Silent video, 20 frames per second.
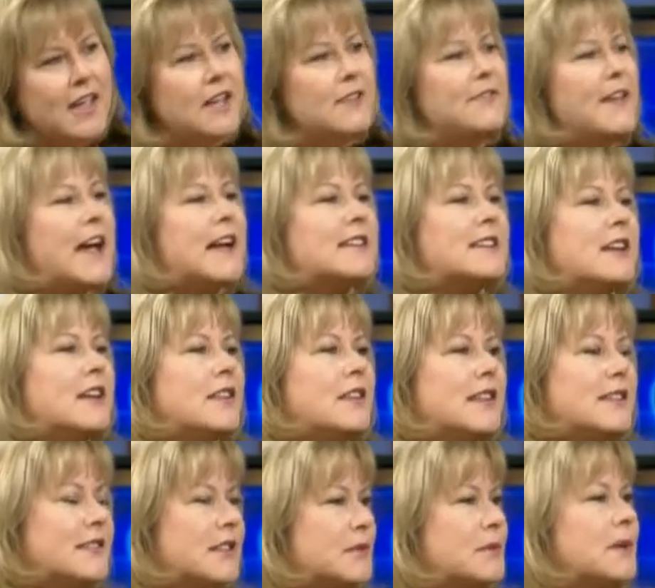In fact,
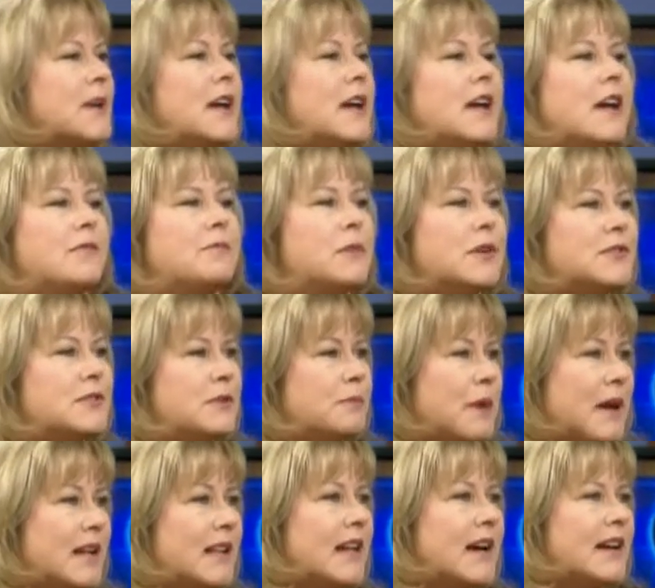this is what I have most of
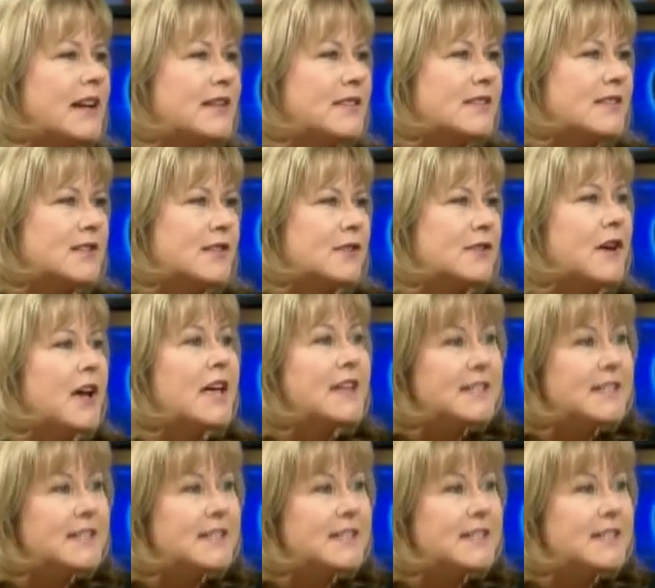my clients do.